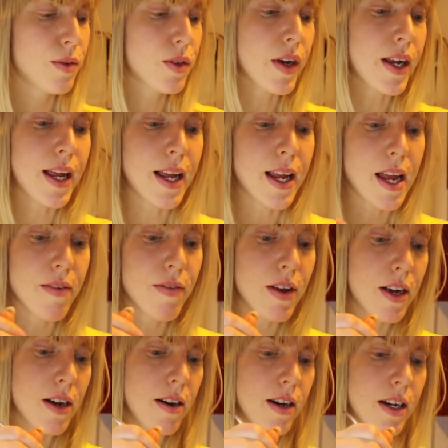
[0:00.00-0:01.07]
so I can give
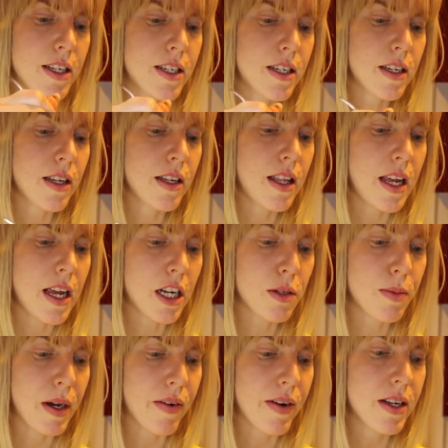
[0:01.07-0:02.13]
you guys the
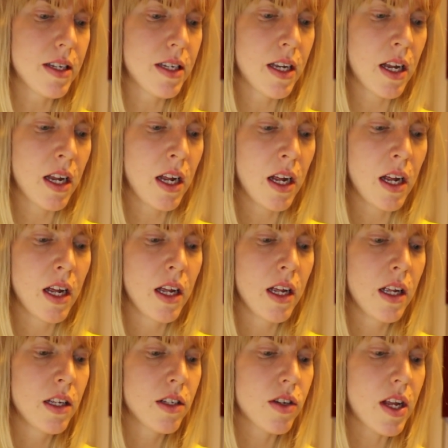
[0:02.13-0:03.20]
experience.
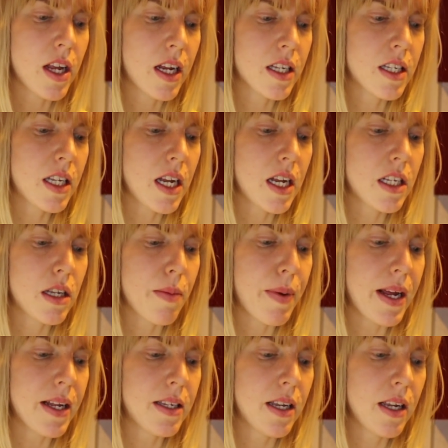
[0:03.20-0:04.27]
So you can see it's a
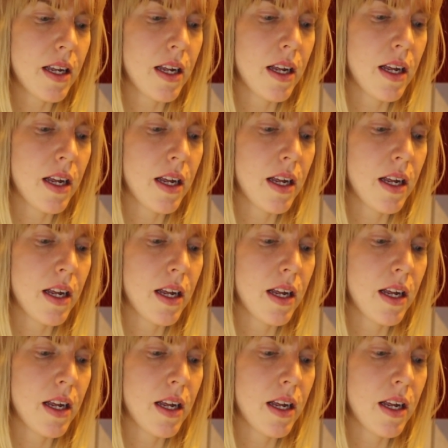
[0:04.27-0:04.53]
bit.